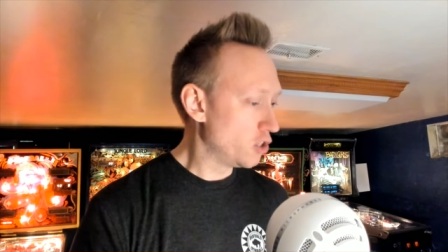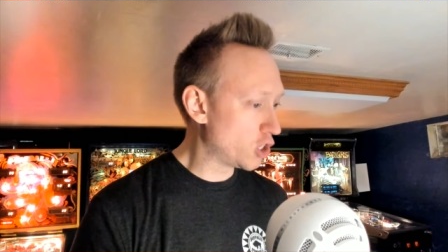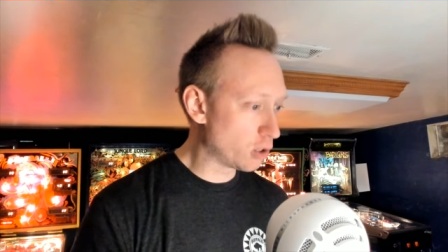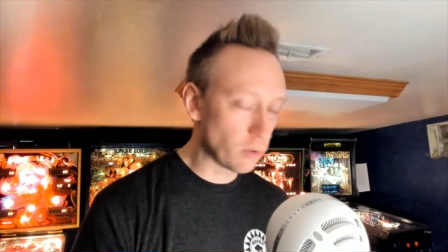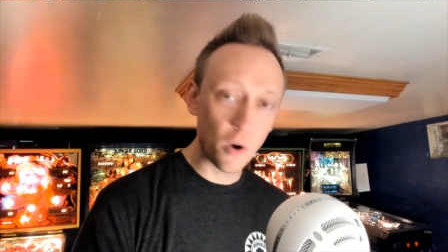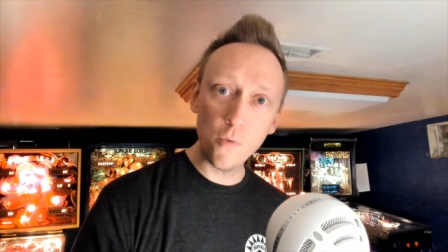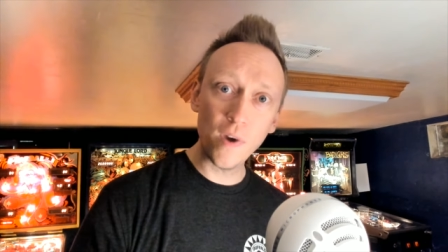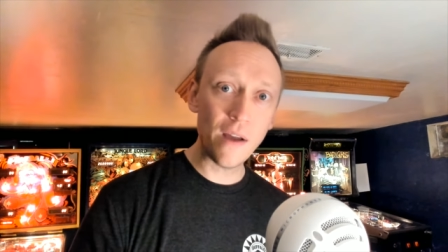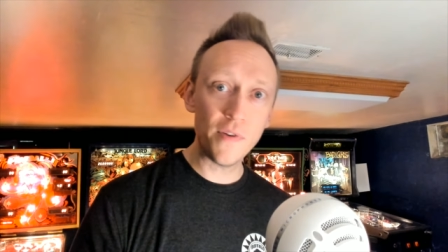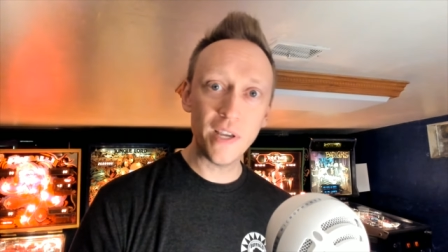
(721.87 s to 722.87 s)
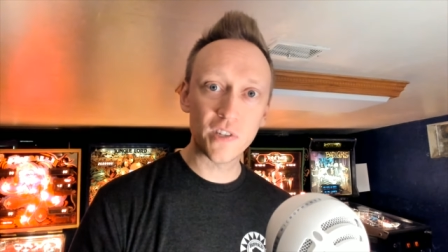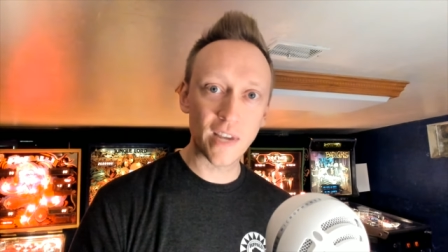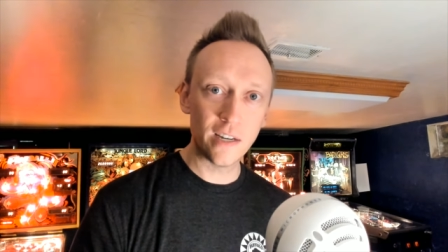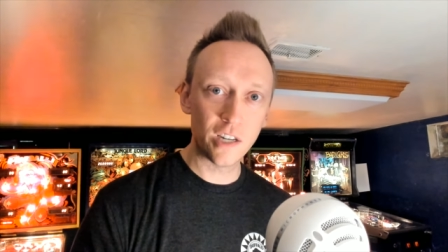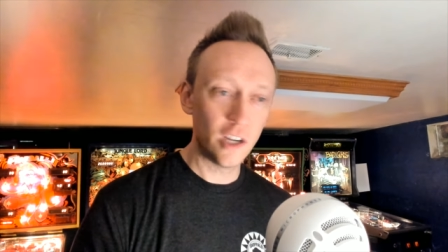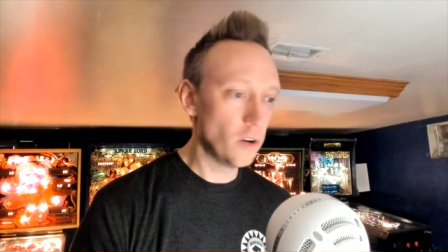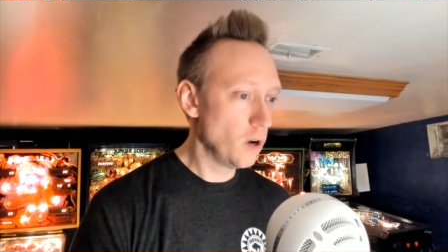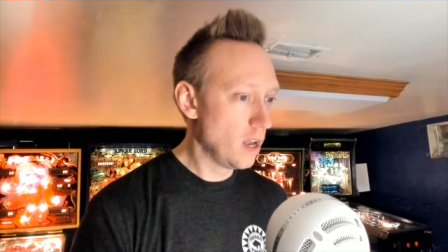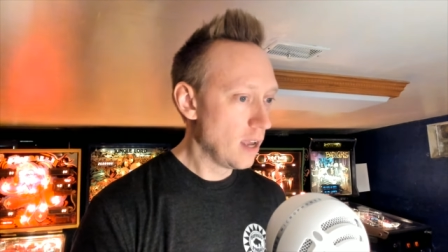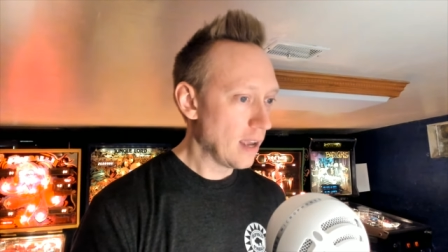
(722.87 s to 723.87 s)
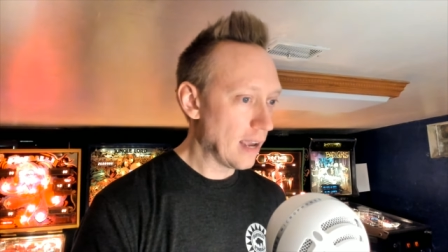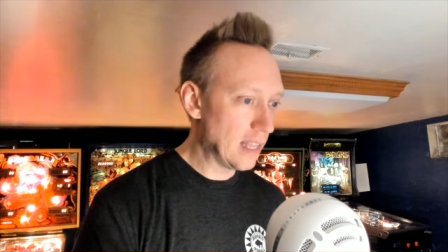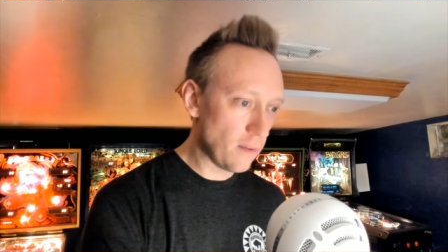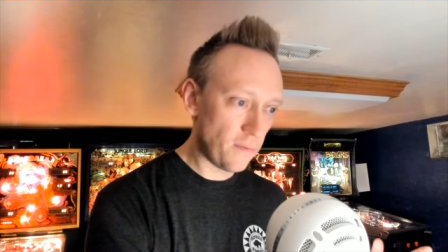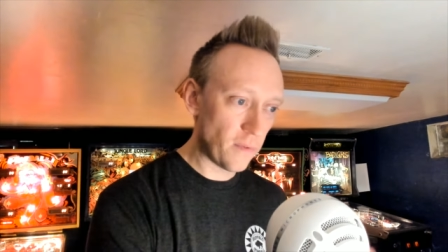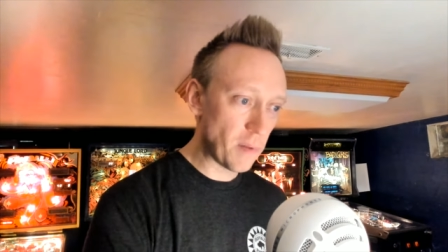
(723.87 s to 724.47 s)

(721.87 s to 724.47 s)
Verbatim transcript: Just throw whatever they send to you from the